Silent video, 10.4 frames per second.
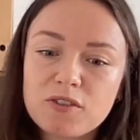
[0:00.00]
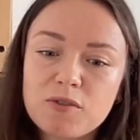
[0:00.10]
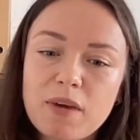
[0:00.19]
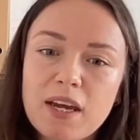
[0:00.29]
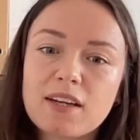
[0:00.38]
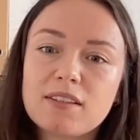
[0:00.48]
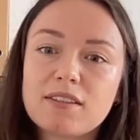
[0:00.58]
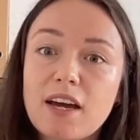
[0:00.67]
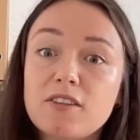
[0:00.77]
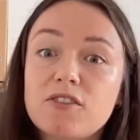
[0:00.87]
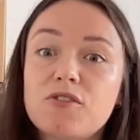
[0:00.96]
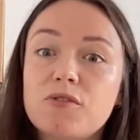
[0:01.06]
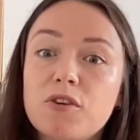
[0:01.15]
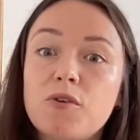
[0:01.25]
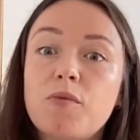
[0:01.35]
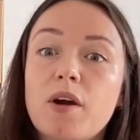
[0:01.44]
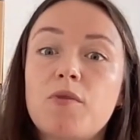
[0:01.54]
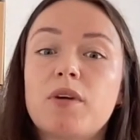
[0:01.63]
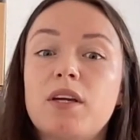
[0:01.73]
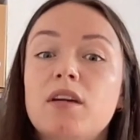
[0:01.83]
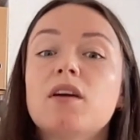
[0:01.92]
to make a design studio where
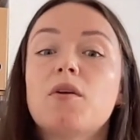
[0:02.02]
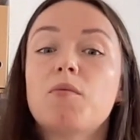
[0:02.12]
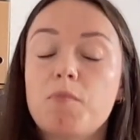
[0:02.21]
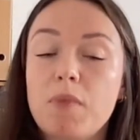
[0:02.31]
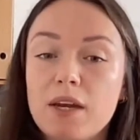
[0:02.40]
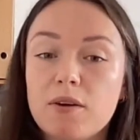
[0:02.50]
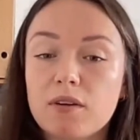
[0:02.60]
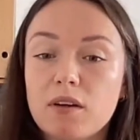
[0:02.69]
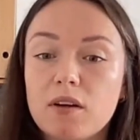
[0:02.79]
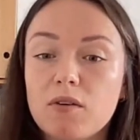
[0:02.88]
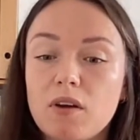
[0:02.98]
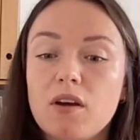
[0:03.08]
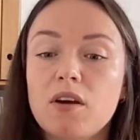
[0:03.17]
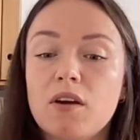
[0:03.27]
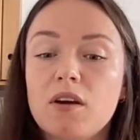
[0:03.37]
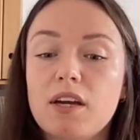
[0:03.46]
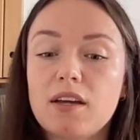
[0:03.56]
we made a